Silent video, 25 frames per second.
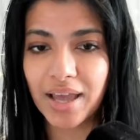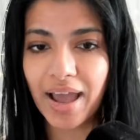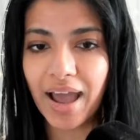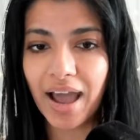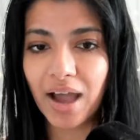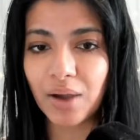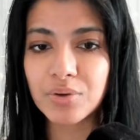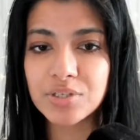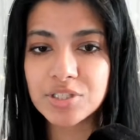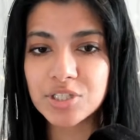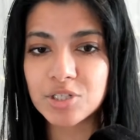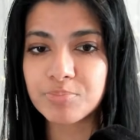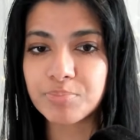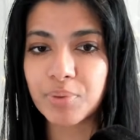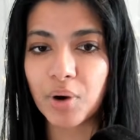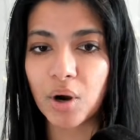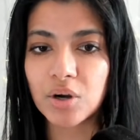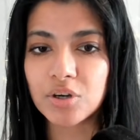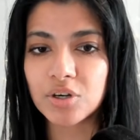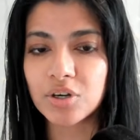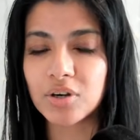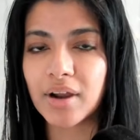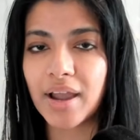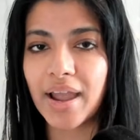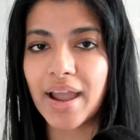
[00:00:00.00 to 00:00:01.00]
How is their
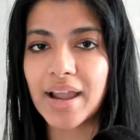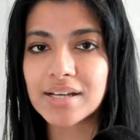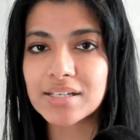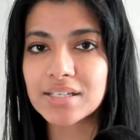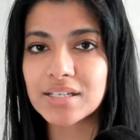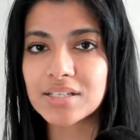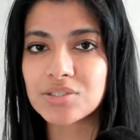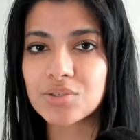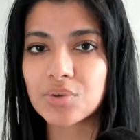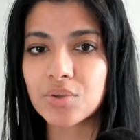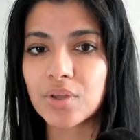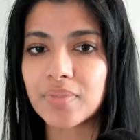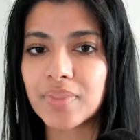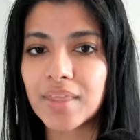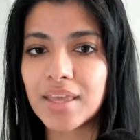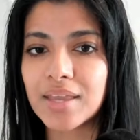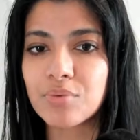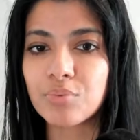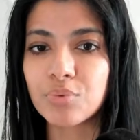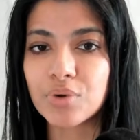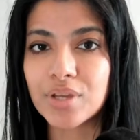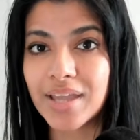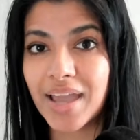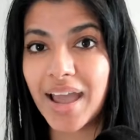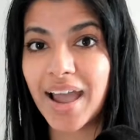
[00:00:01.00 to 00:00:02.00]
partner acting so that they
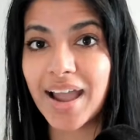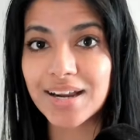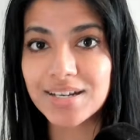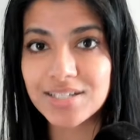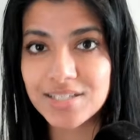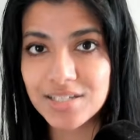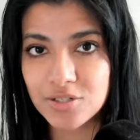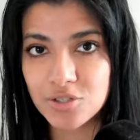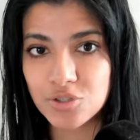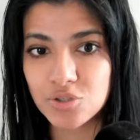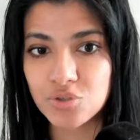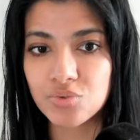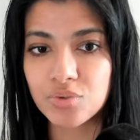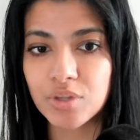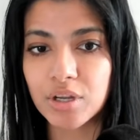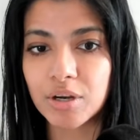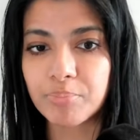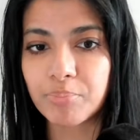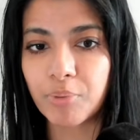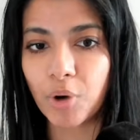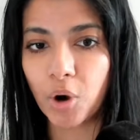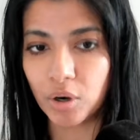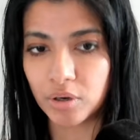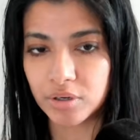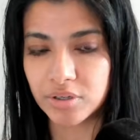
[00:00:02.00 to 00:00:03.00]
react to their
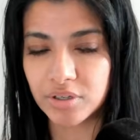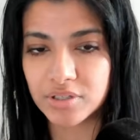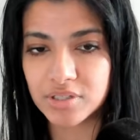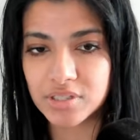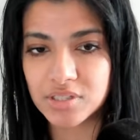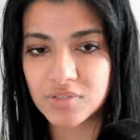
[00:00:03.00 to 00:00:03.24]
partner?